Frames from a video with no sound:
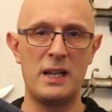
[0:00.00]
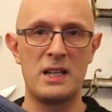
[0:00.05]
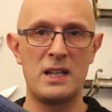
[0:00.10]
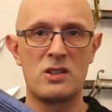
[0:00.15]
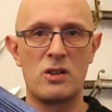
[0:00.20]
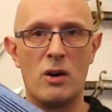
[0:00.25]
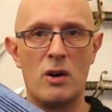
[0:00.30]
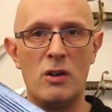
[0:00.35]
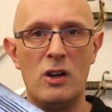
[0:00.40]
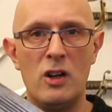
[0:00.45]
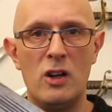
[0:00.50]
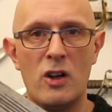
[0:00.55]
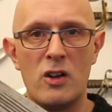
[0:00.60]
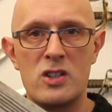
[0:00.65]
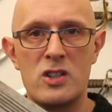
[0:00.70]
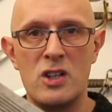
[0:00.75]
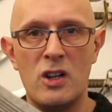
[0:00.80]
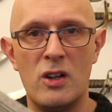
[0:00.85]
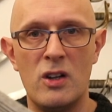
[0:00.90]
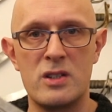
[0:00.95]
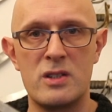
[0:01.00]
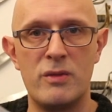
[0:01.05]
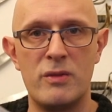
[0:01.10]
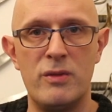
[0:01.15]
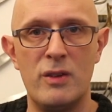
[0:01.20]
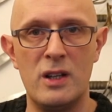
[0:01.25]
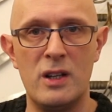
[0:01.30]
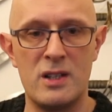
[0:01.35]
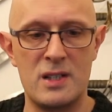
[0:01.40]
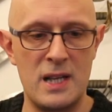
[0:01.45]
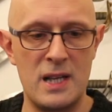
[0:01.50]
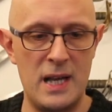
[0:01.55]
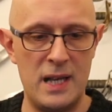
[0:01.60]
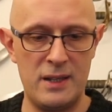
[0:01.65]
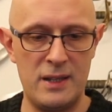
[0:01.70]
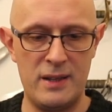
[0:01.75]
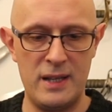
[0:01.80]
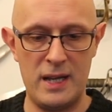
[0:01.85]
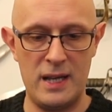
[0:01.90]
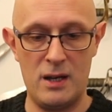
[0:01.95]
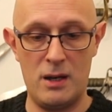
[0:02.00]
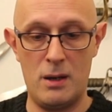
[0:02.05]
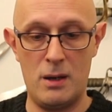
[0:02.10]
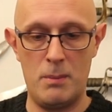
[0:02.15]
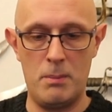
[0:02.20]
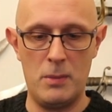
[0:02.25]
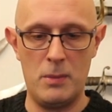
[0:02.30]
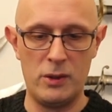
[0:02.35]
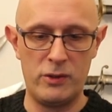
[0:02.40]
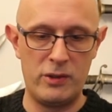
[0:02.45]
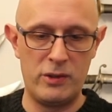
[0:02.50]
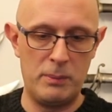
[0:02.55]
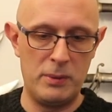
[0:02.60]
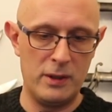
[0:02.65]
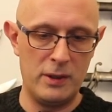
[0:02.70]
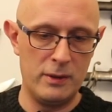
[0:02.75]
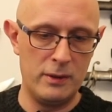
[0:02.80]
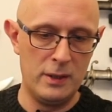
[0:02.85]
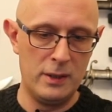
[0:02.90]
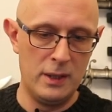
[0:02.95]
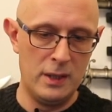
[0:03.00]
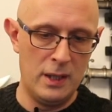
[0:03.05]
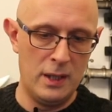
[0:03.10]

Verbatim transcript: It's got lots and lots of fullers, and they are multiple,